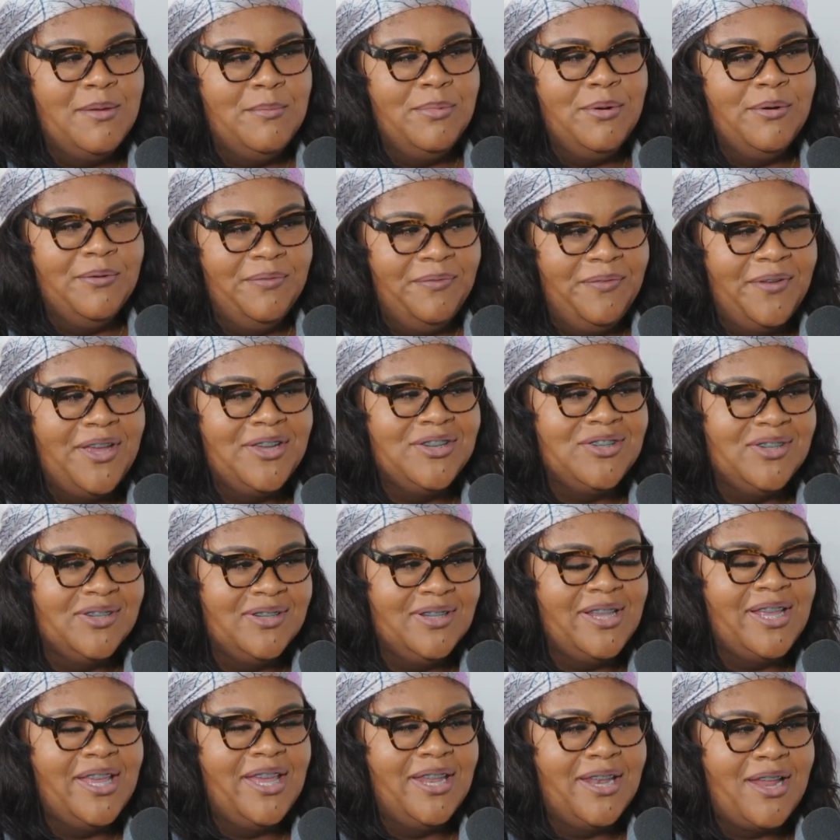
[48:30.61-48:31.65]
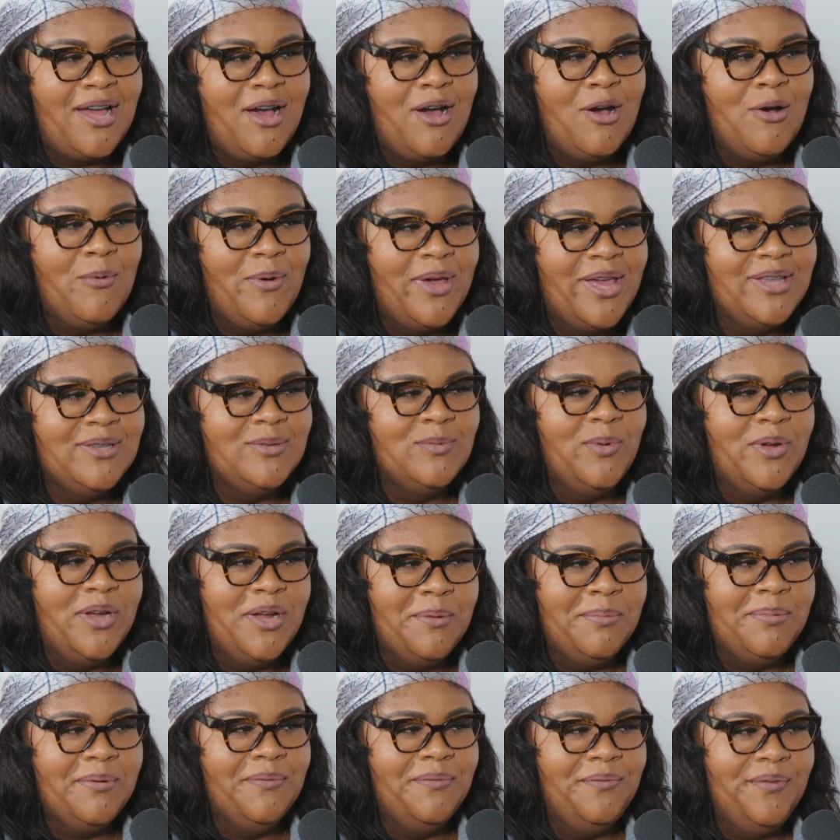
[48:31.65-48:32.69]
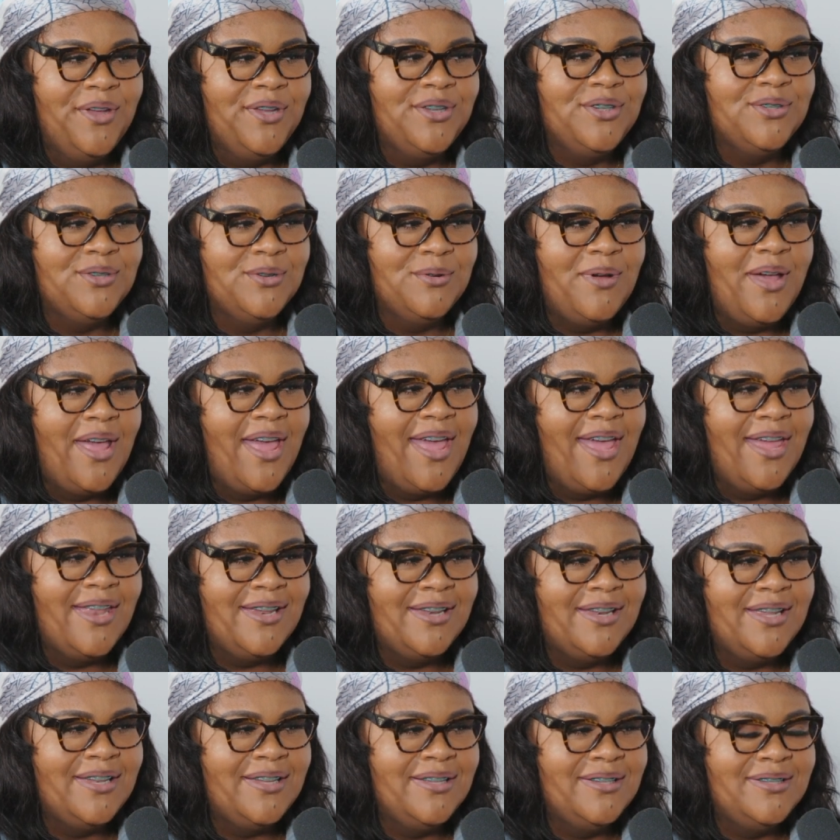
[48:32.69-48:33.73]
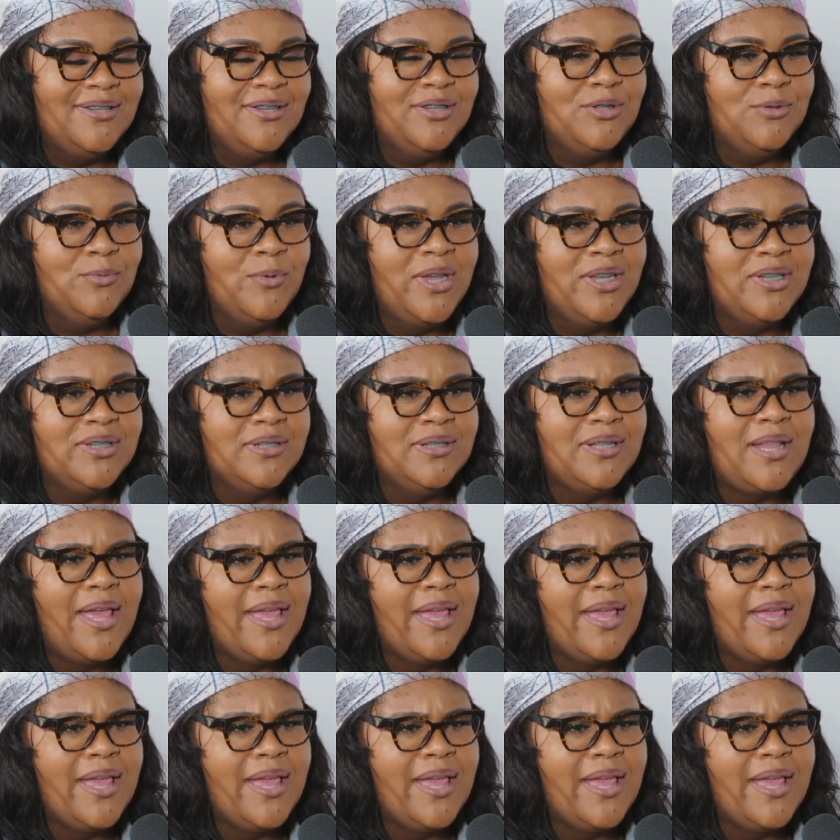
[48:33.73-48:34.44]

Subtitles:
professionally, and I always wear a professional hat in any situation.